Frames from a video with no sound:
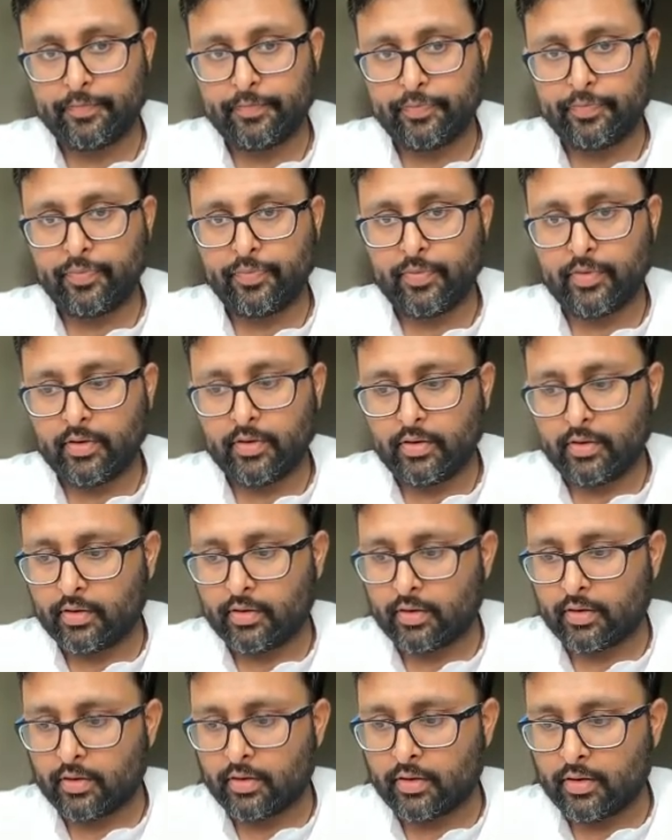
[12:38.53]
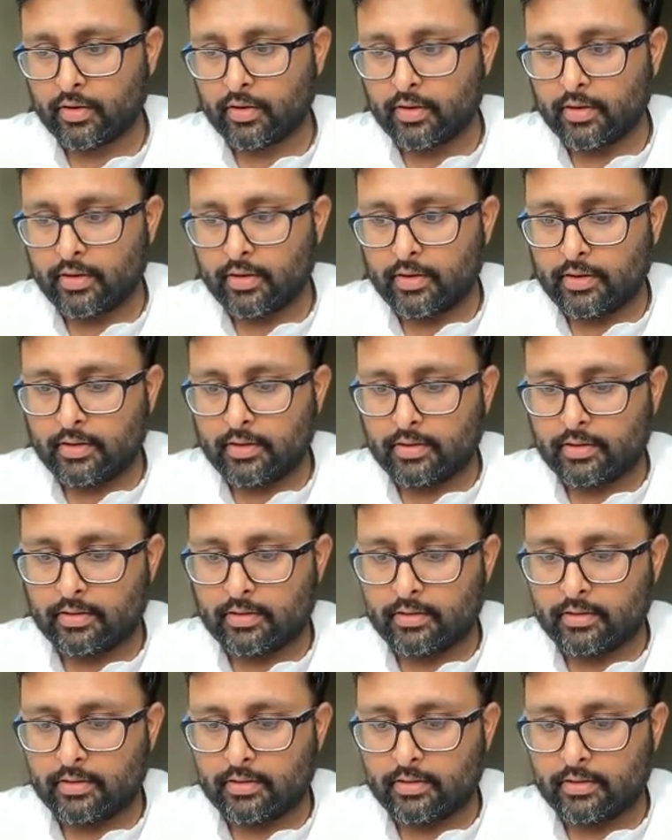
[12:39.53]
Nothing is said.